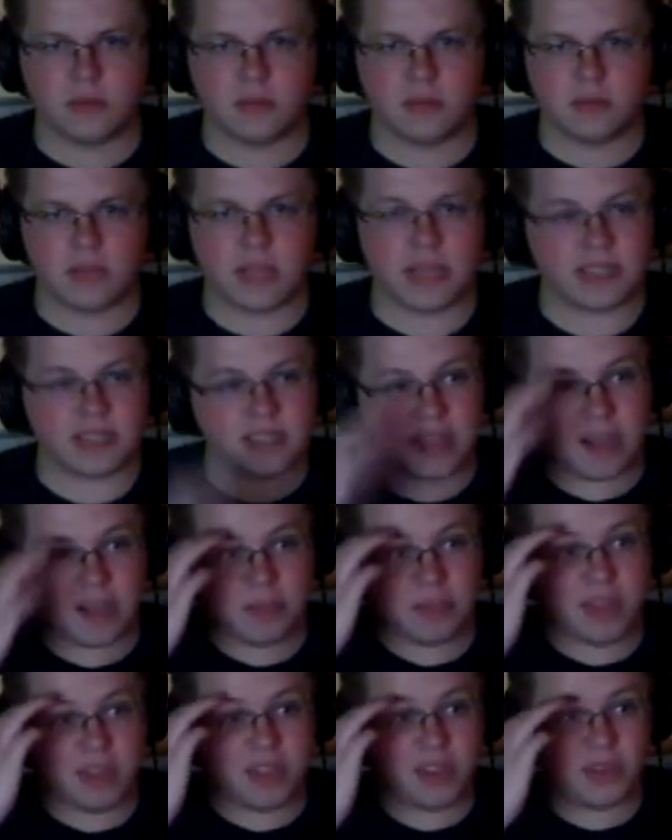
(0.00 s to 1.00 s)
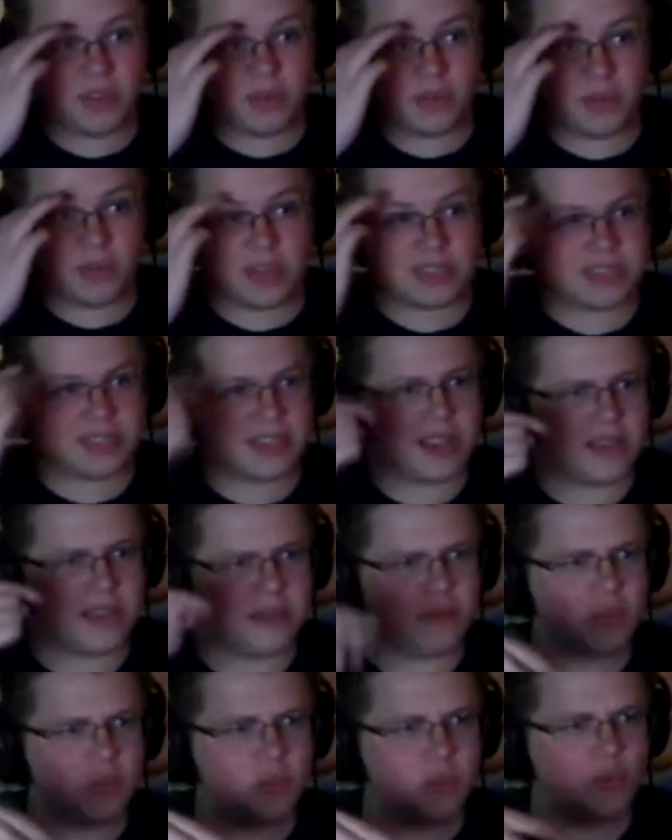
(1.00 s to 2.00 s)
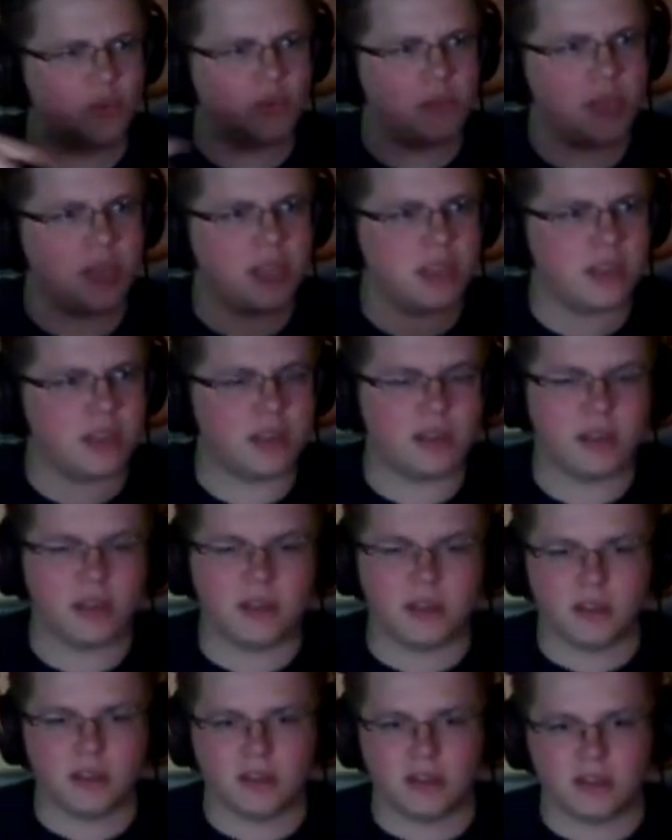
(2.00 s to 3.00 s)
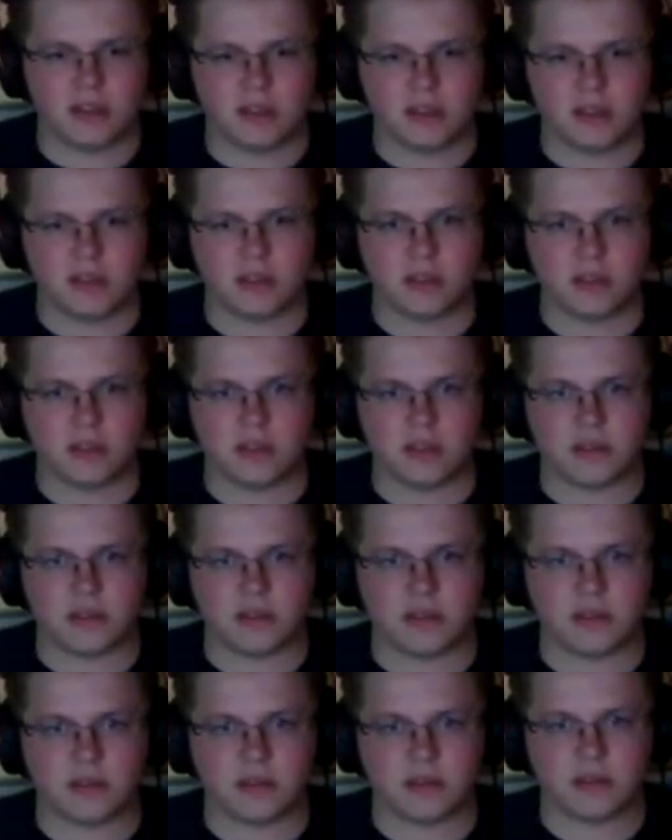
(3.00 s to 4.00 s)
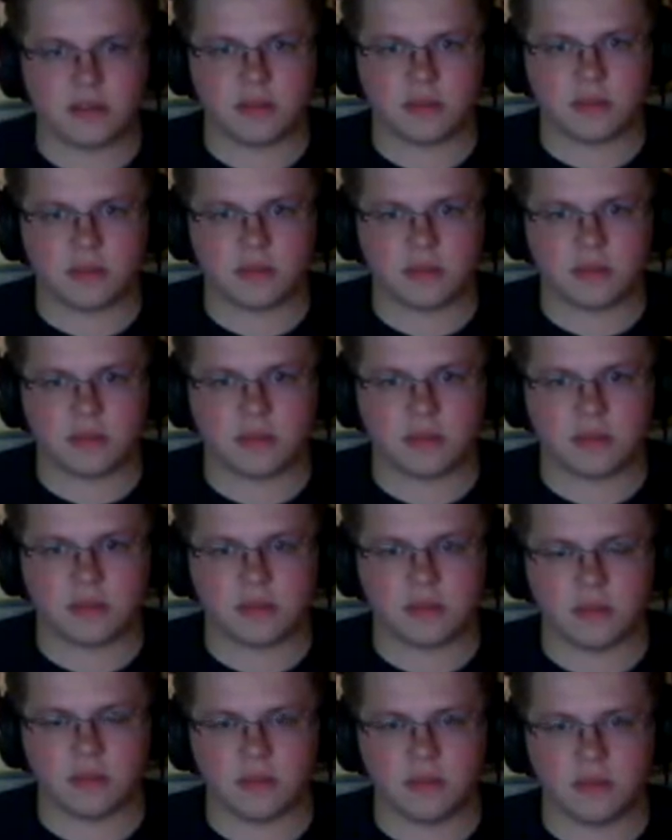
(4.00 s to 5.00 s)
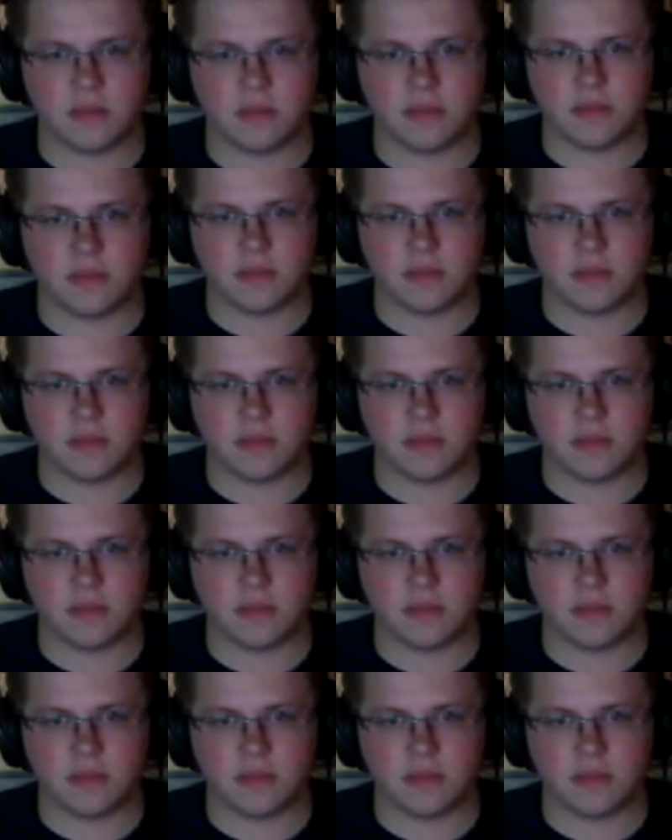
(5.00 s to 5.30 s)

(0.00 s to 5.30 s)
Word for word: That's not me, you... That's not you, me. It looks like... Tiz!